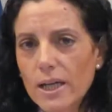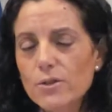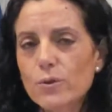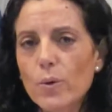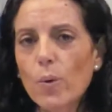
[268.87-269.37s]
a
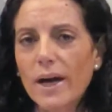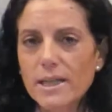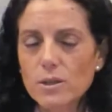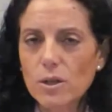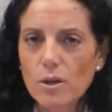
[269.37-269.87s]

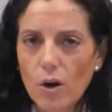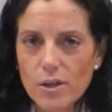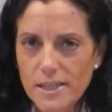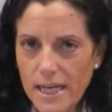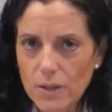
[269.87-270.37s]
countrywide
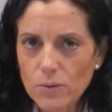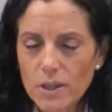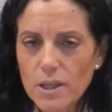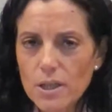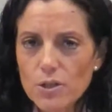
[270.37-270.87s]

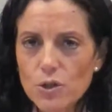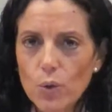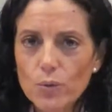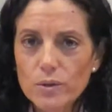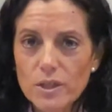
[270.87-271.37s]
lockdown
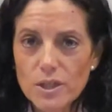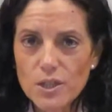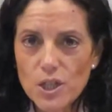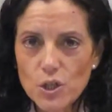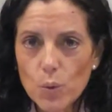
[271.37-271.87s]
so the
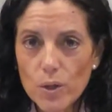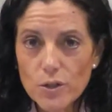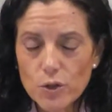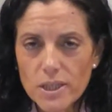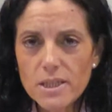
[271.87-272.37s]
decision
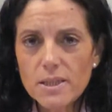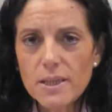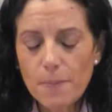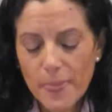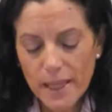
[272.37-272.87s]
was not
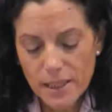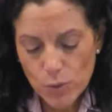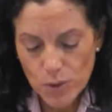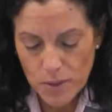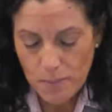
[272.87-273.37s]
easy and
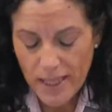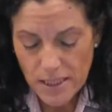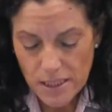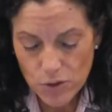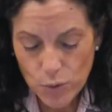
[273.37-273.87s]
it was
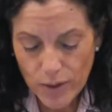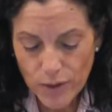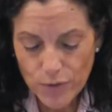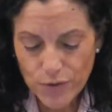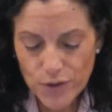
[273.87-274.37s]
made
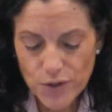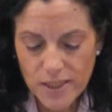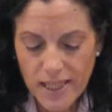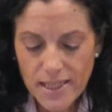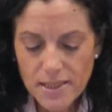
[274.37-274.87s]
during the
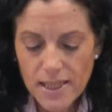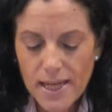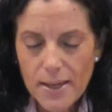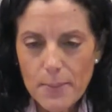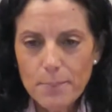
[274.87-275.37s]
first days
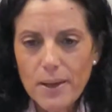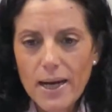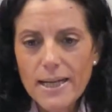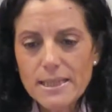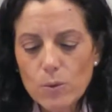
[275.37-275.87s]

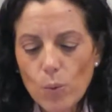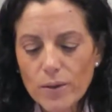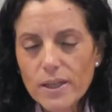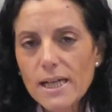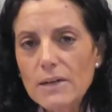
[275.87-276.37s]
and
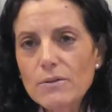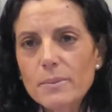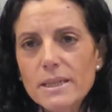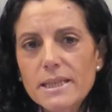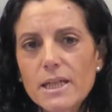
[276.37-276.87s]
what the
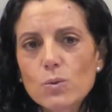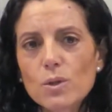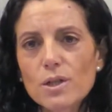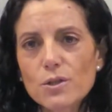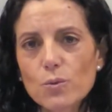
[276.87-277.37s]
government did
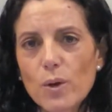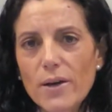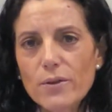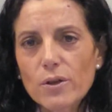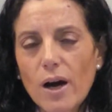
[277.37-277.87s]
was
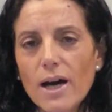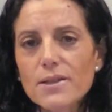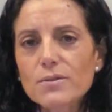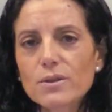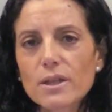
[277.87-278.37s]
rather
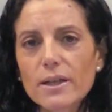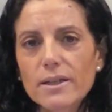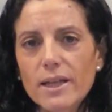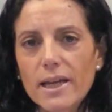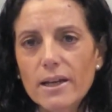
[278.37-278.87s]
ask
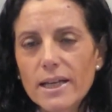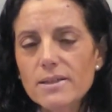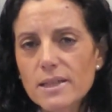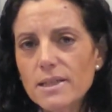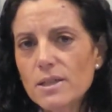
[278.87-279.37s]
uh,
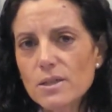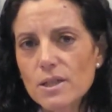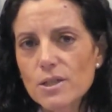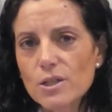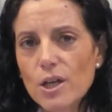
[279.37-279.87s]
its
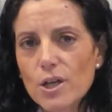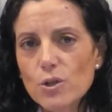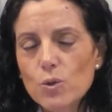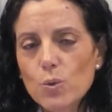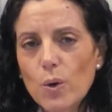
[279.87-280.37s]
citizens
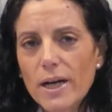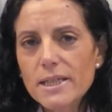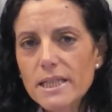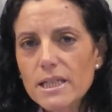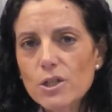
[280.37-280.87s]
to
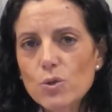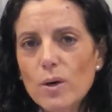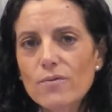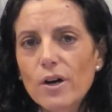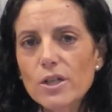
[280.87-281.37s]
adhere
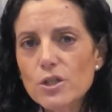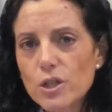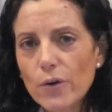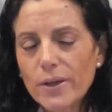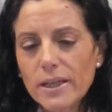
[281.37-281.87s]
to a
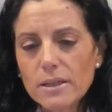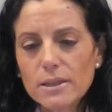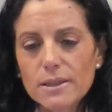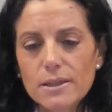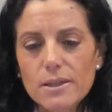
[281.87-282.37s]

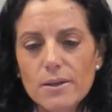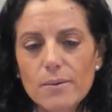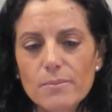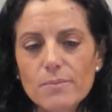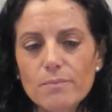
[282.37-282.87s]
voluntary
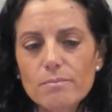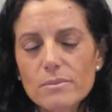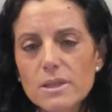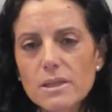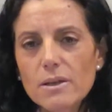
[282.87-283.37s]
um,